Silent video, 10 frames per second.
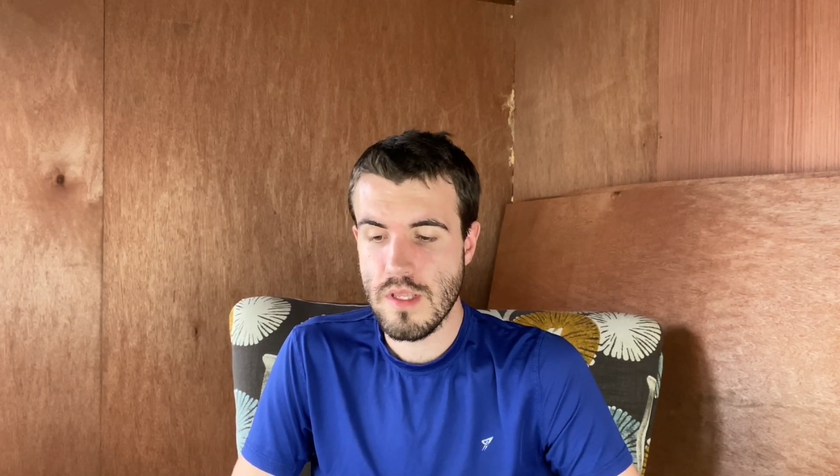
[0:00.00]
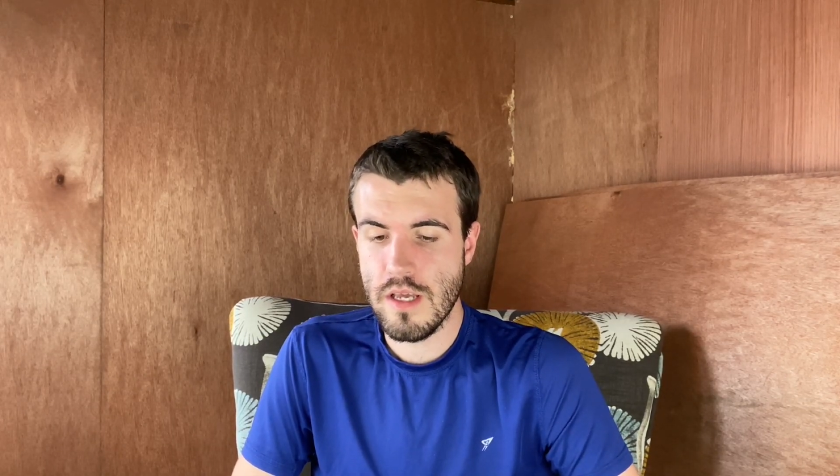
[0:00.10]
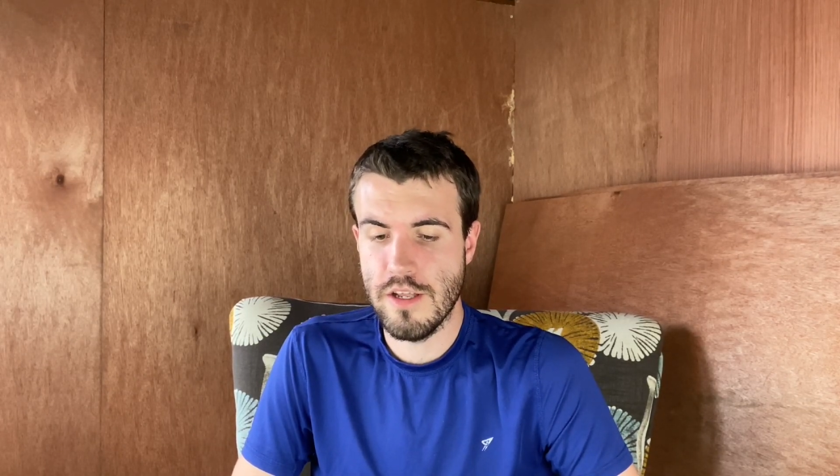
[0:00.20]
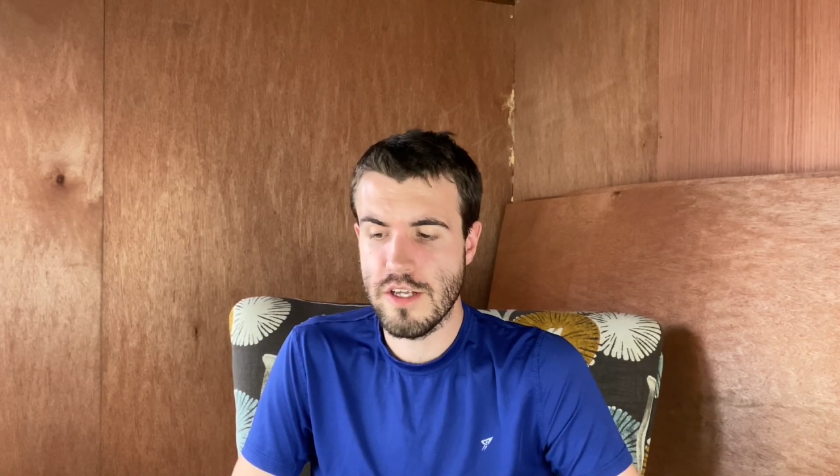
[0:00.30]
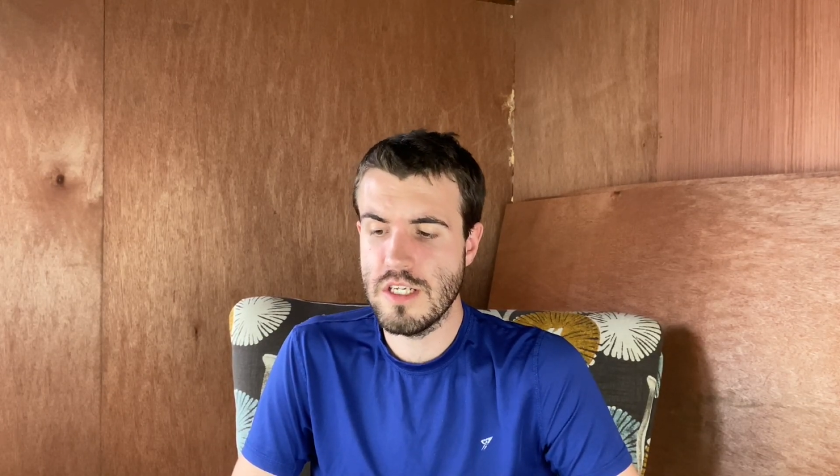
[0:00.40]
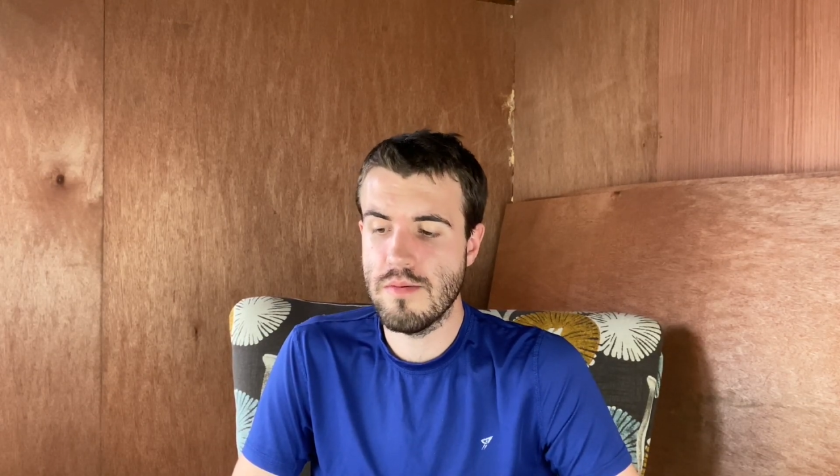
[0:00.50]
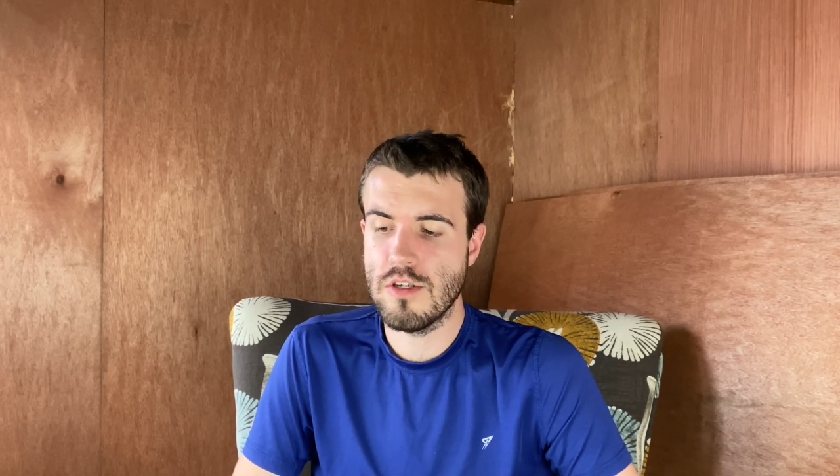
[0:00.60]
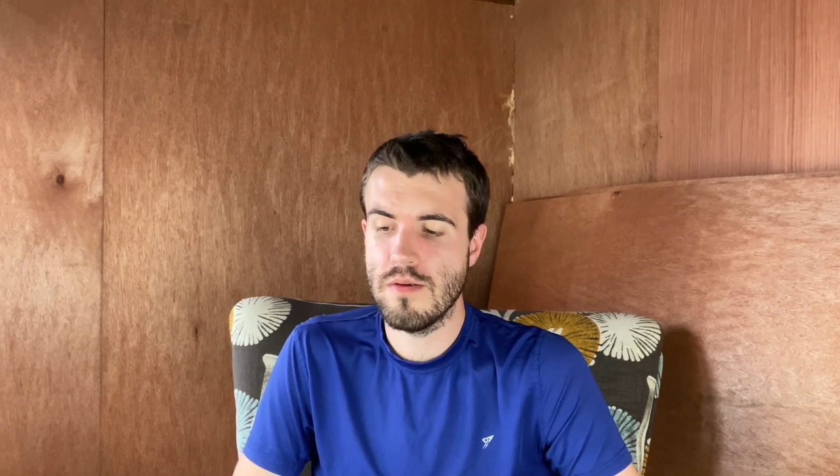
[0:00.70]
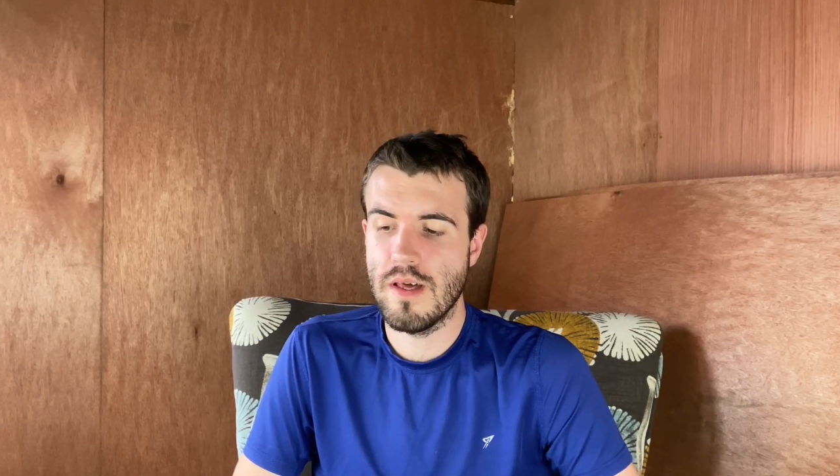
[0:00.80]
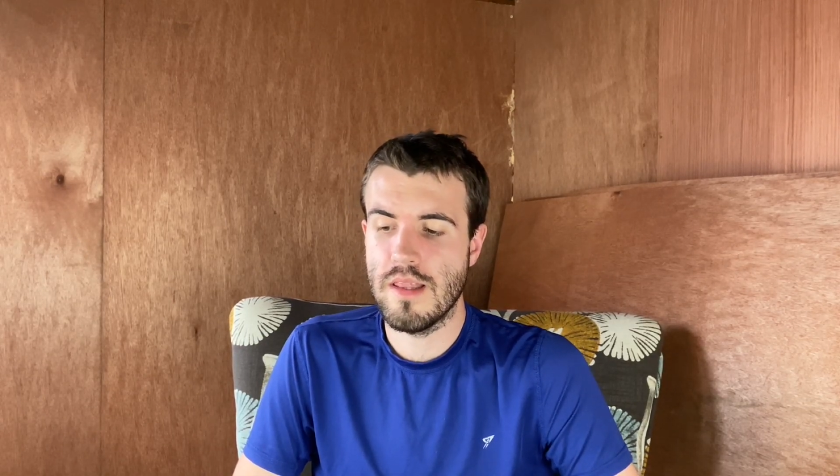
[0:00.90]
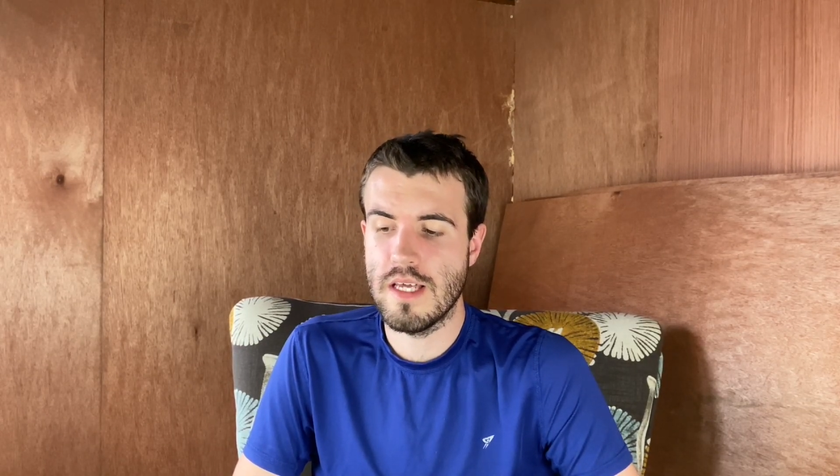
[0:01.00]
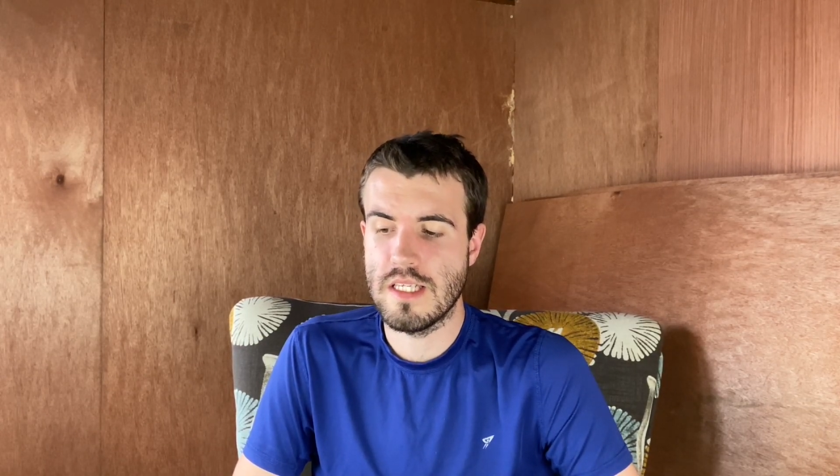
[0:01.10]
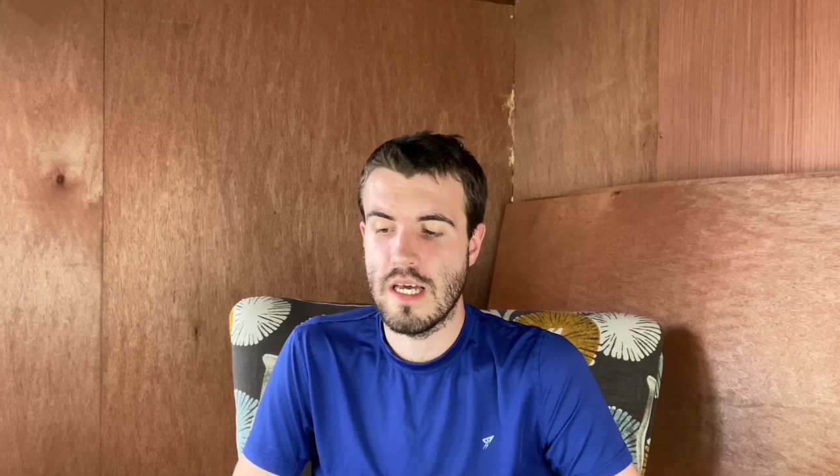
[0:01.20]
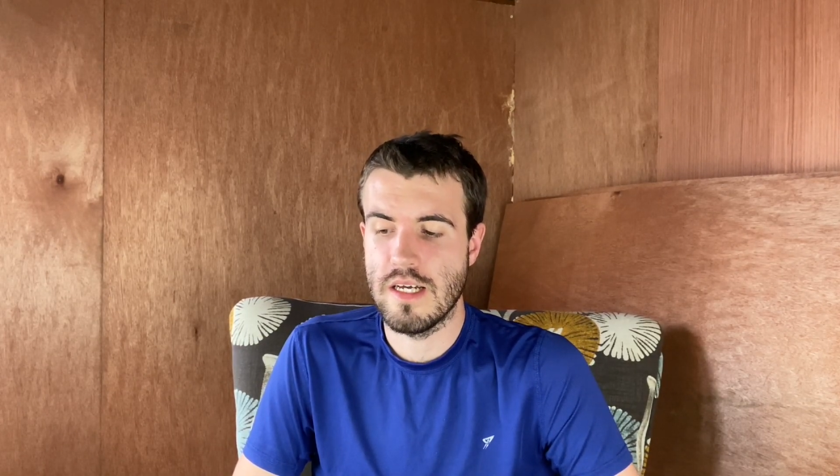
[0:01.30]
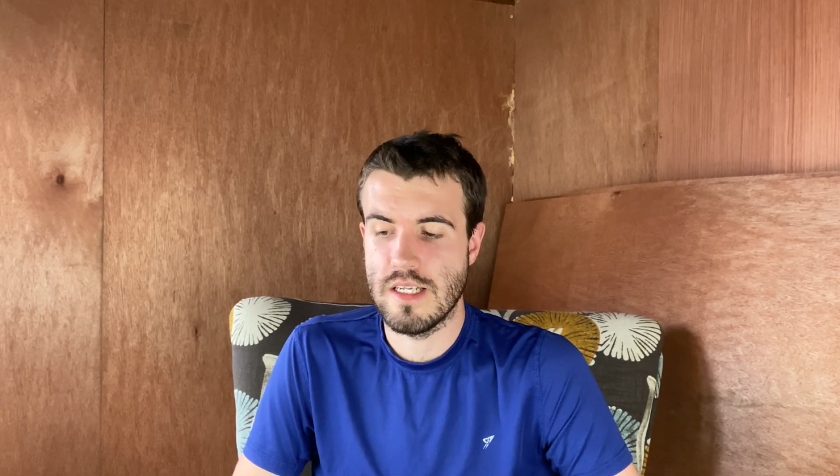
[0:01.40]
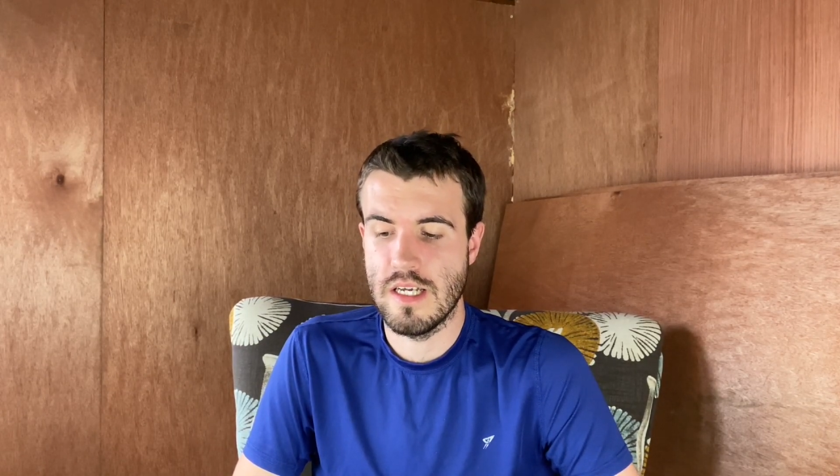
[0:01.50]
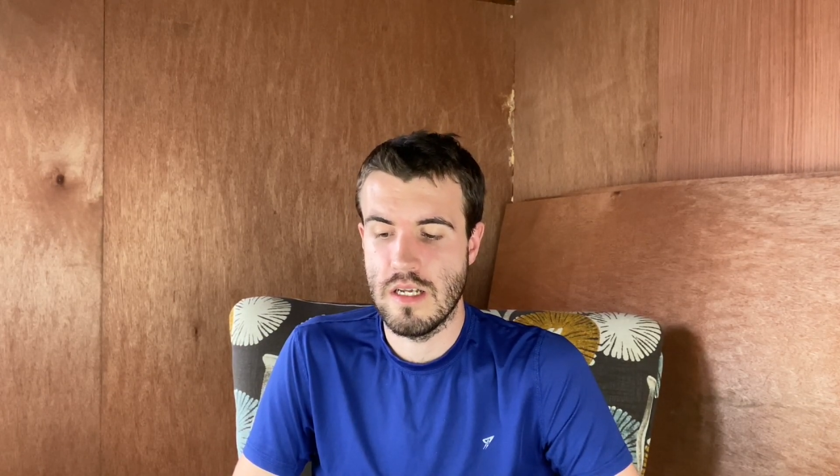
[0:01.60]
And you can see at the top there's the ID